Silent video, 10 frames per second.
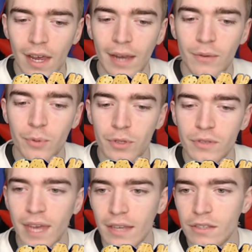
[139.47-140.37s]
And what
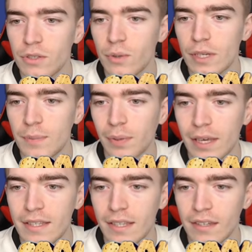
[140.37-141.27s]
you then do is
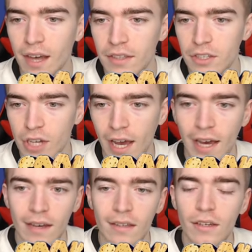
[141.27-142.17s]
place another
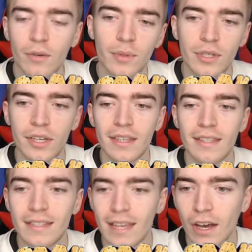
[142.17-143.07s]
chair, which you can
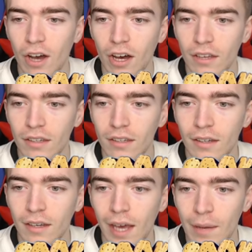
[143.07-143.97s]
sit on
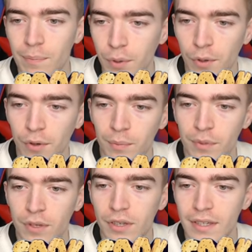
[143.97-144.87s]
and
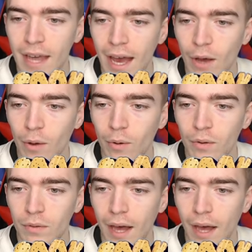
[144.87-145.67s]
boom, you can now